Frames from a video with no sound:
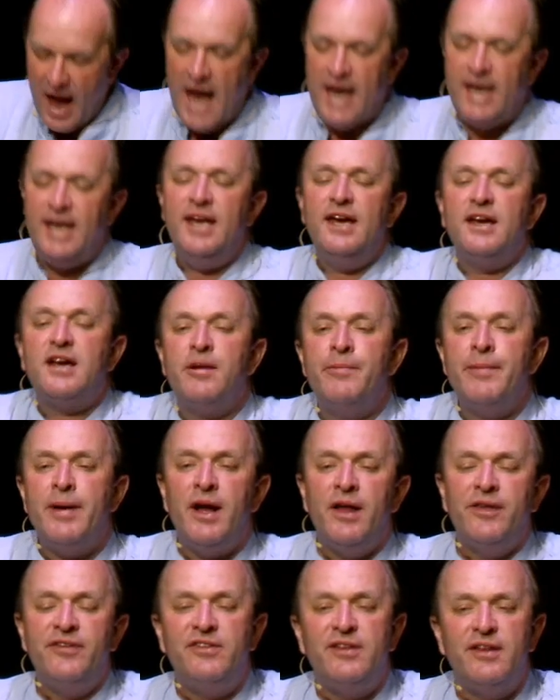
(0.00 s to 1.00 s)
And he
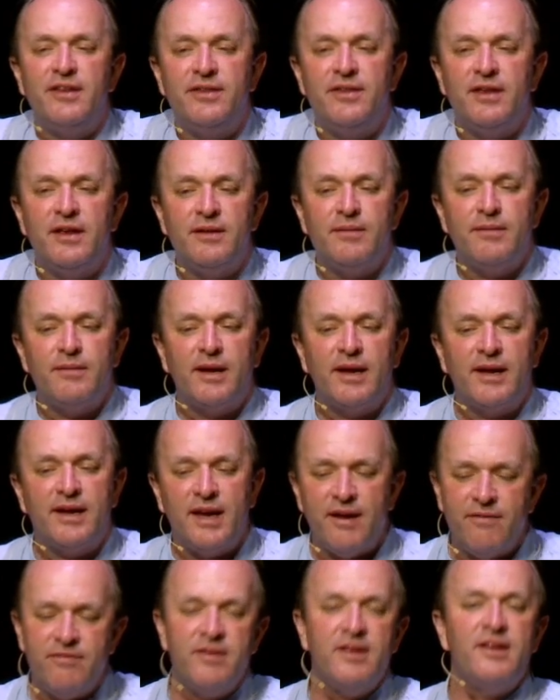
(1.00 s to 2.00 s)
commands that, that,
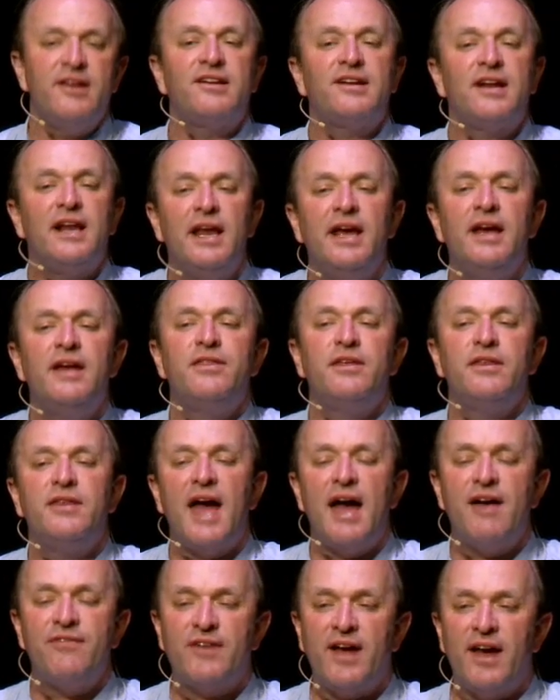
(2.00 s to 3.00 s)
given that it's clear that
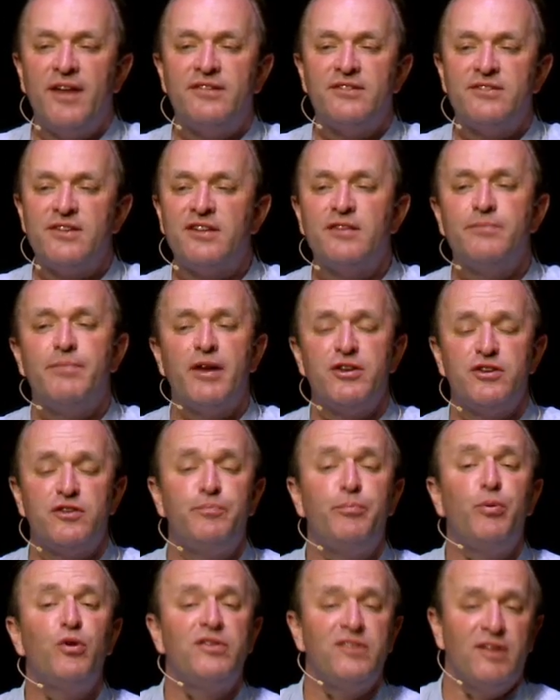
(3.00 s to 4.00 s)
the Afghans are just a bunch
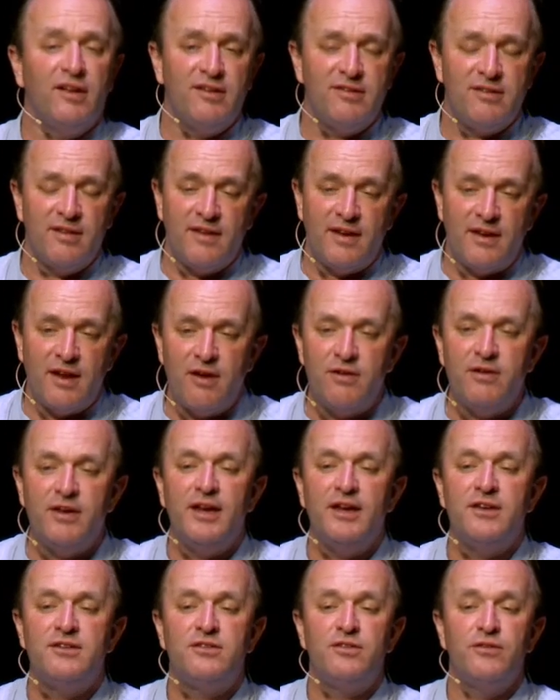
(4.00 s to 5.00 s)
of pussies, that they don't
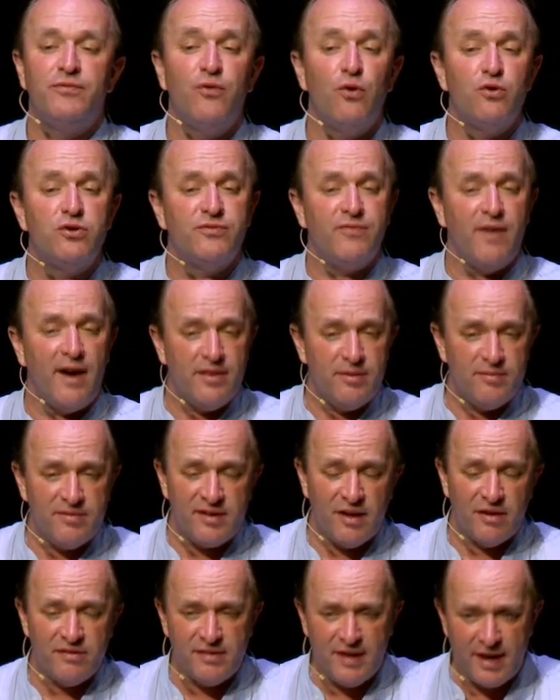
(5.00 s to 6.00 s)
need to fortify
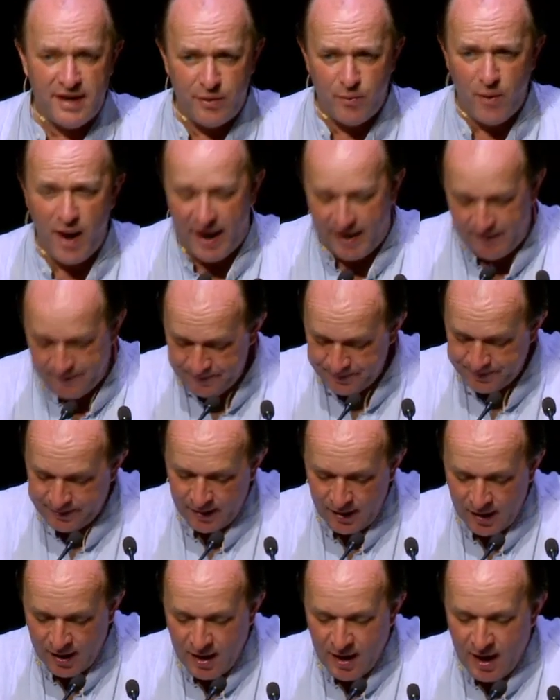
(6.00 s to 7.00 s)
themselves in any way.
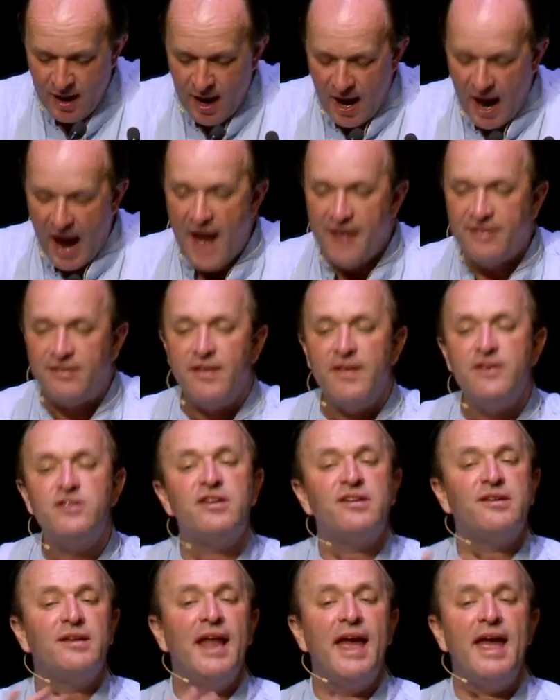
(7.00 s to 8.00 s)
And so they
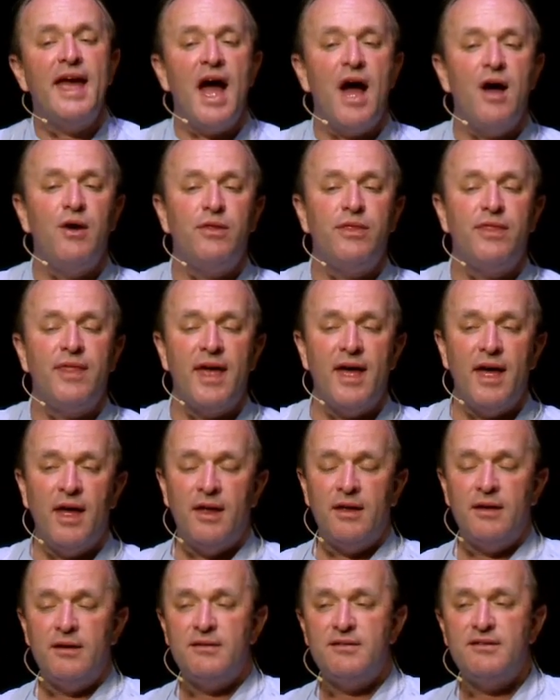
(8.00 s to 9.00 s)
just lay out
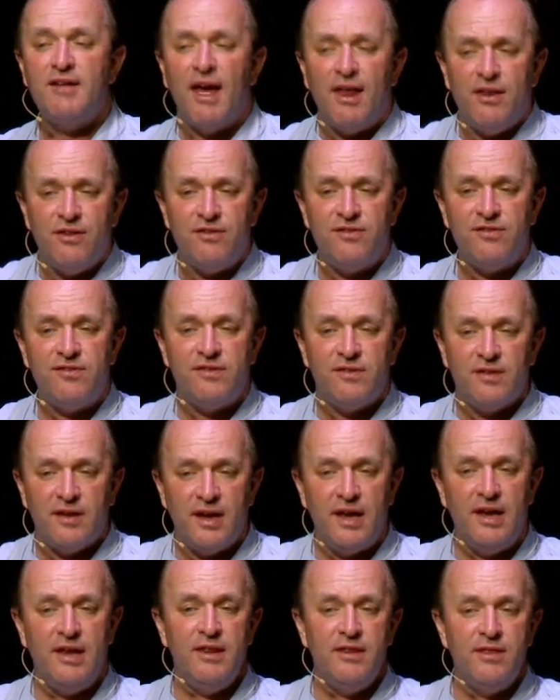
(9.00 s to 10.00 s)
their tents
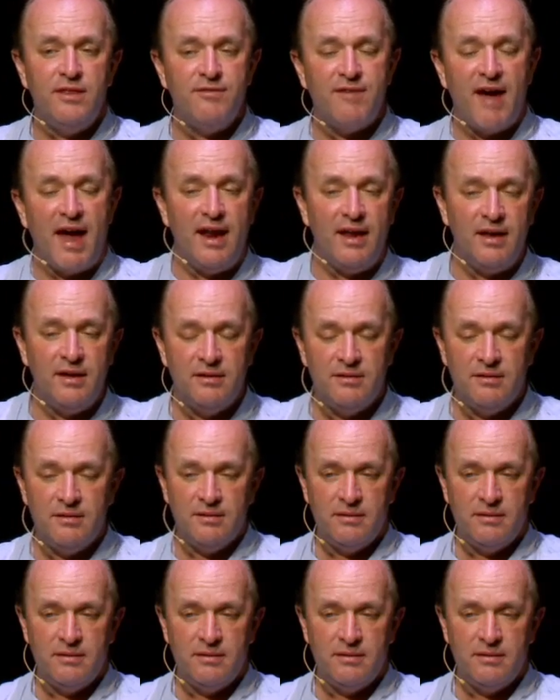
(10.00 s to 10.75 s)
in the valley.